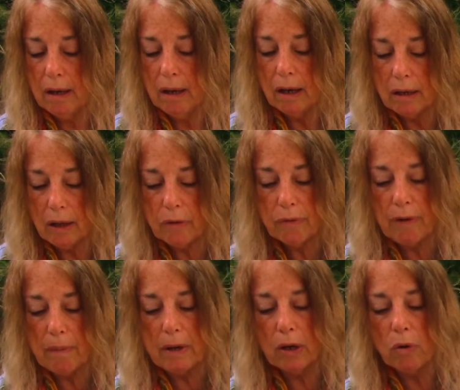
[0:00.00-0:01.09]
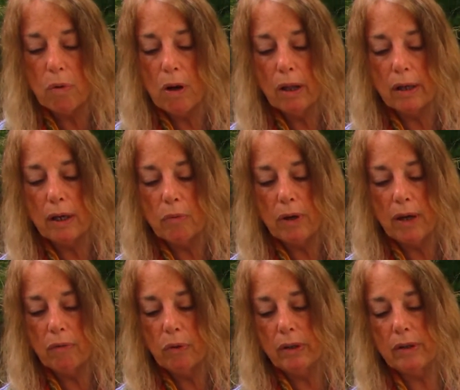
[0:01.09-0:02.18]
Another feminine quality we
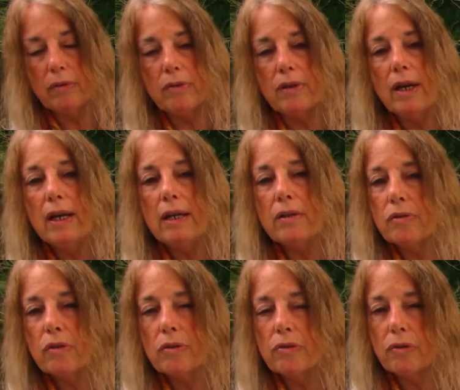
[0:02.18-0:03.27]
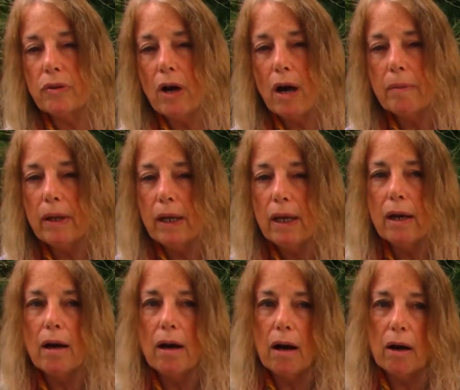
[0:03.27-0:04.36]
have witnessed is the tsunami
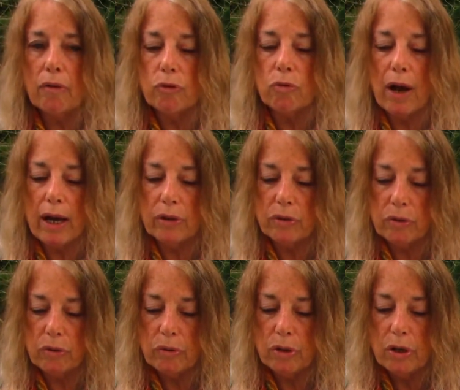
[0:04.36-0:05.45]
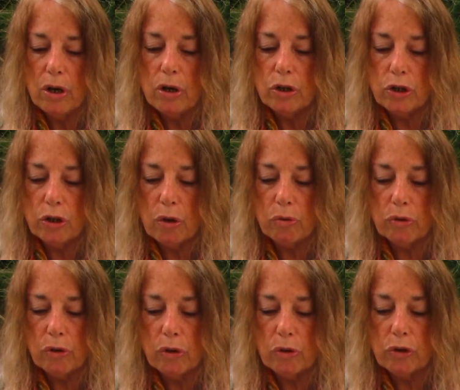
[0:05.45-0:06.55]
of gratitude shown
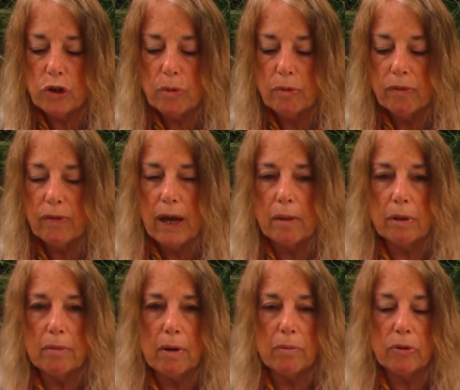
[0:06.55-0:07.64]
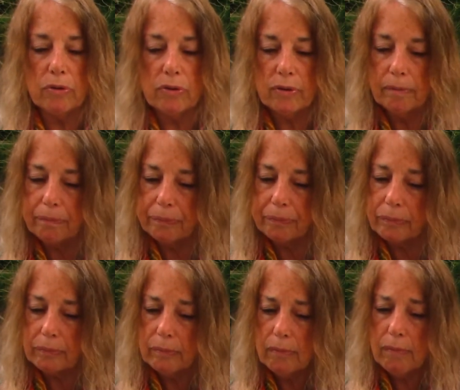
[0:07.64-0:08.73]
to those human family members,
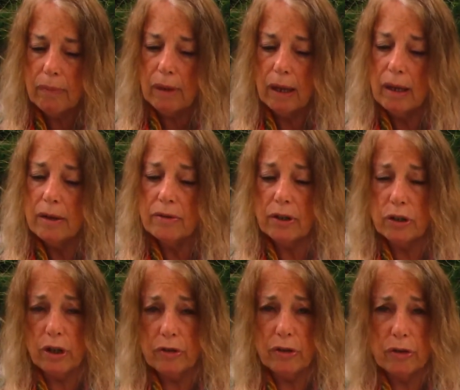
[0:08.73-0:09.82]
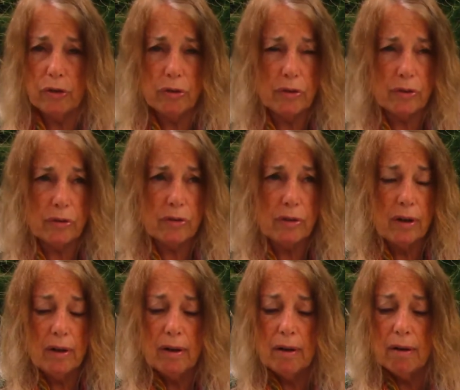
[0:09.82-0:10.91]
such as the nurses,
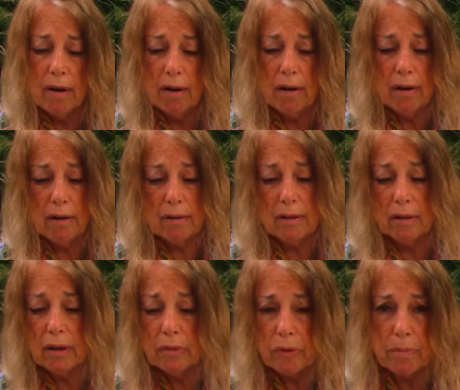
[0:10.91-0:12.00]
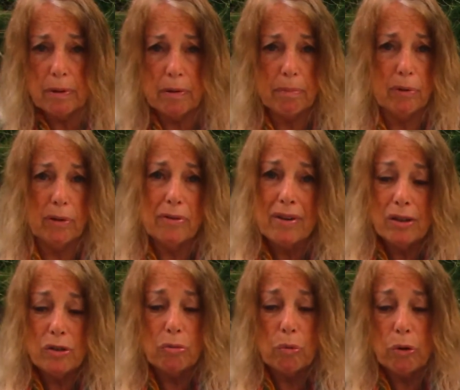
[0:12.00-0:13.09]
uh, delivery people,
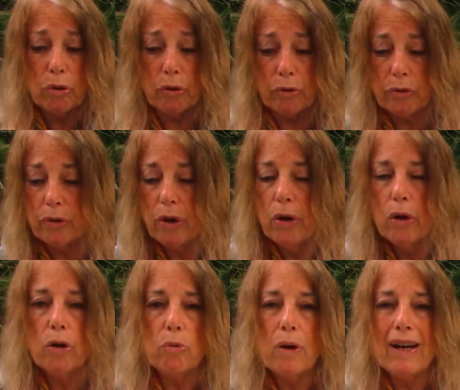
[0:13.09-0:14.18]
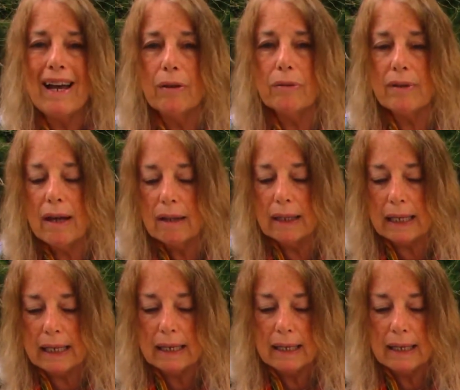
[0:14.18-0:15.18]
essential workers who went out daily